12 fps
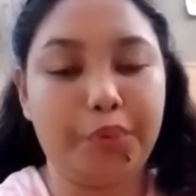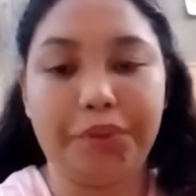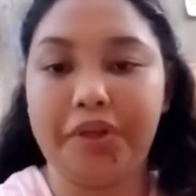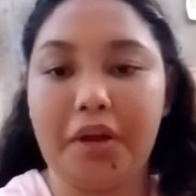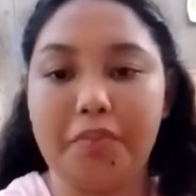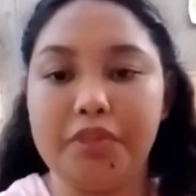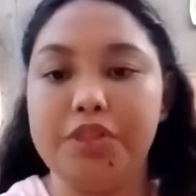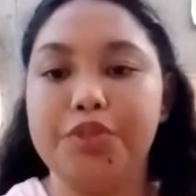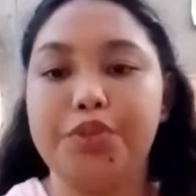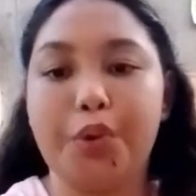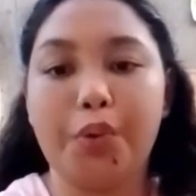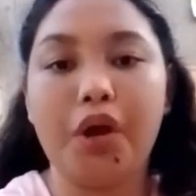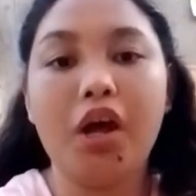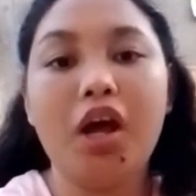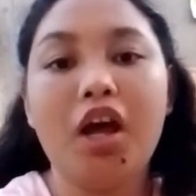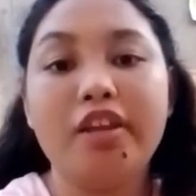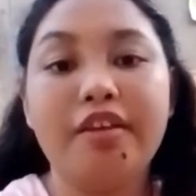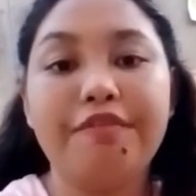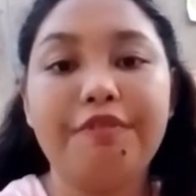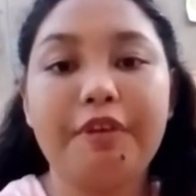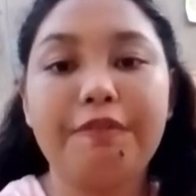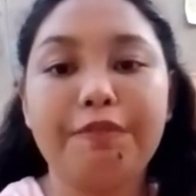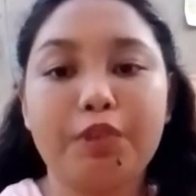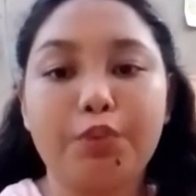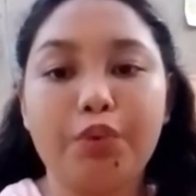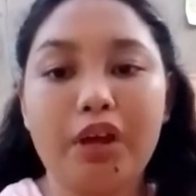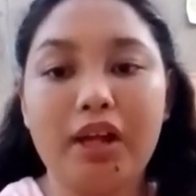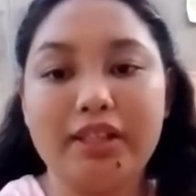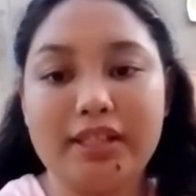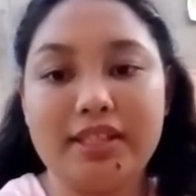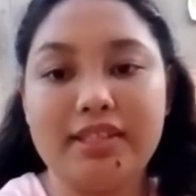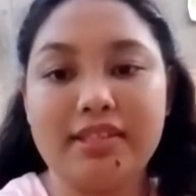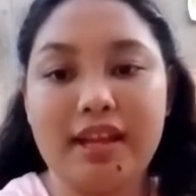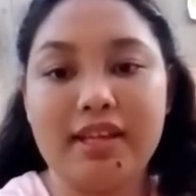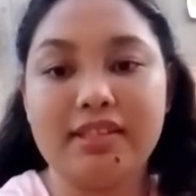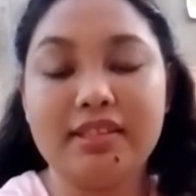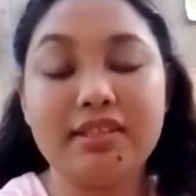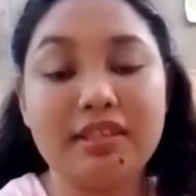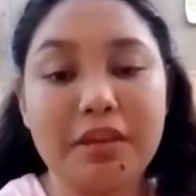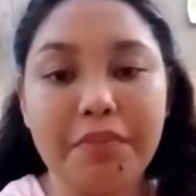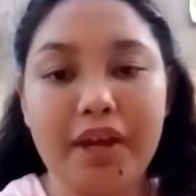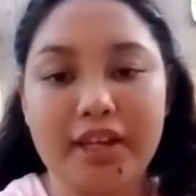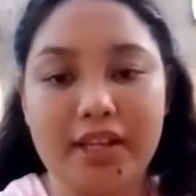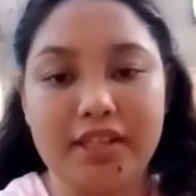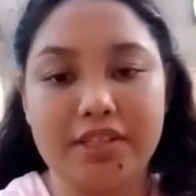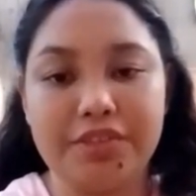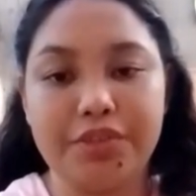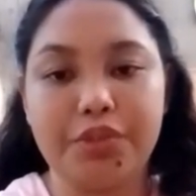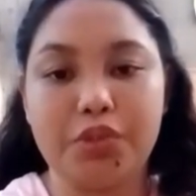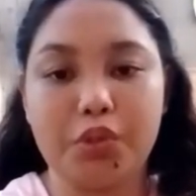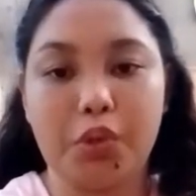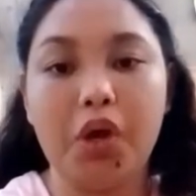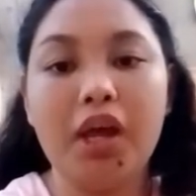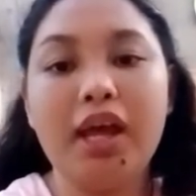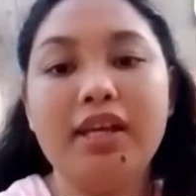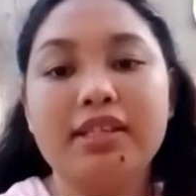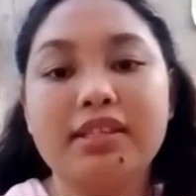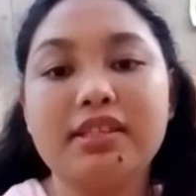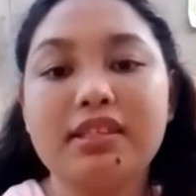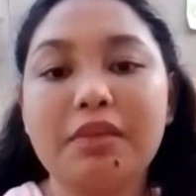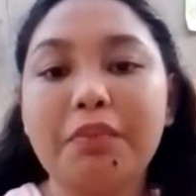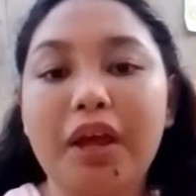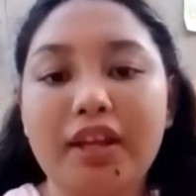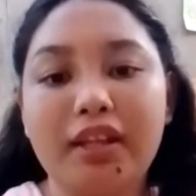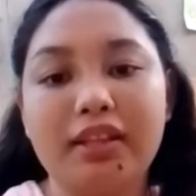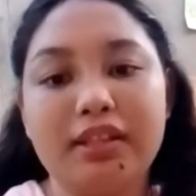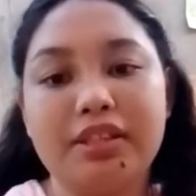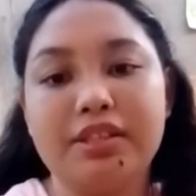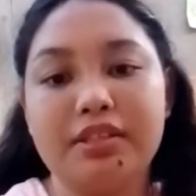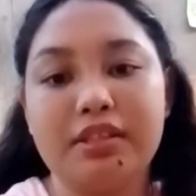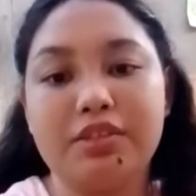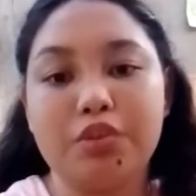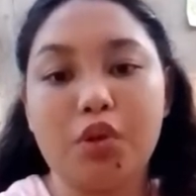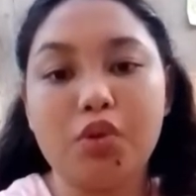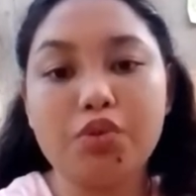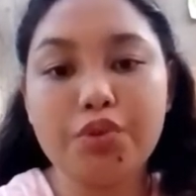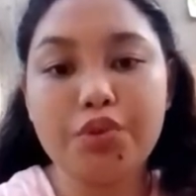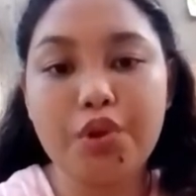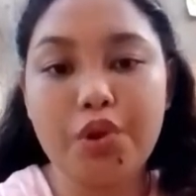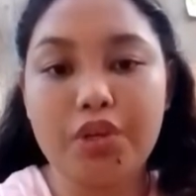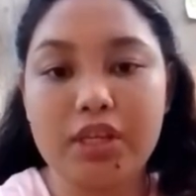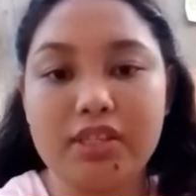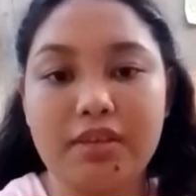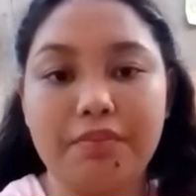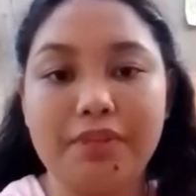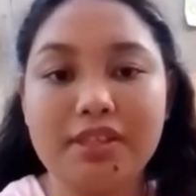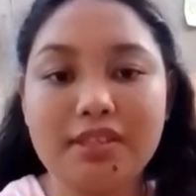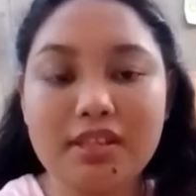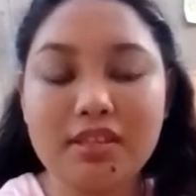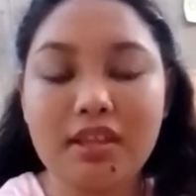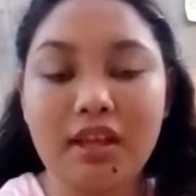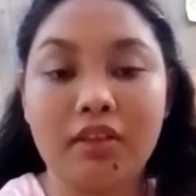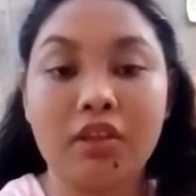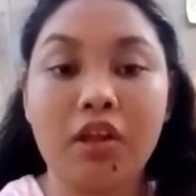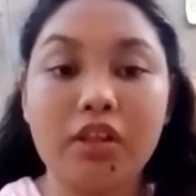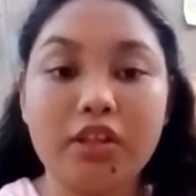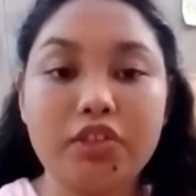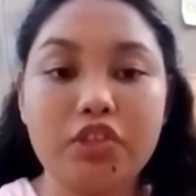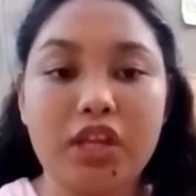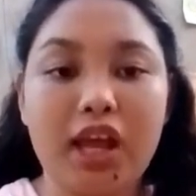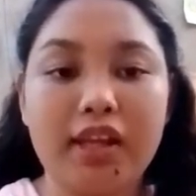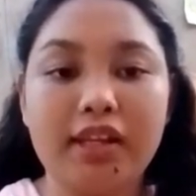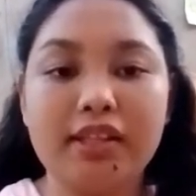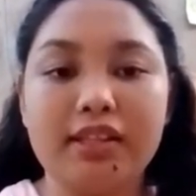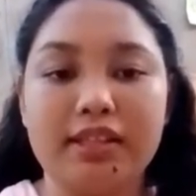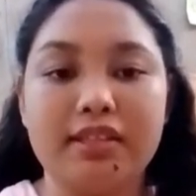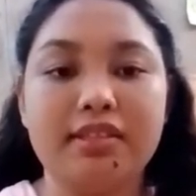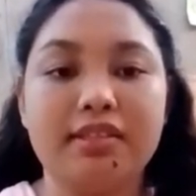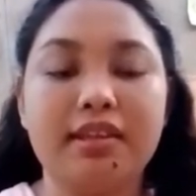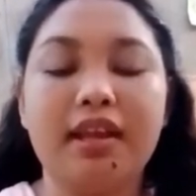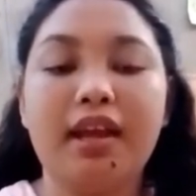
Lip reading: programmers. So the fifth one is the system analyst. So system analyst is also known as a business technology analyst,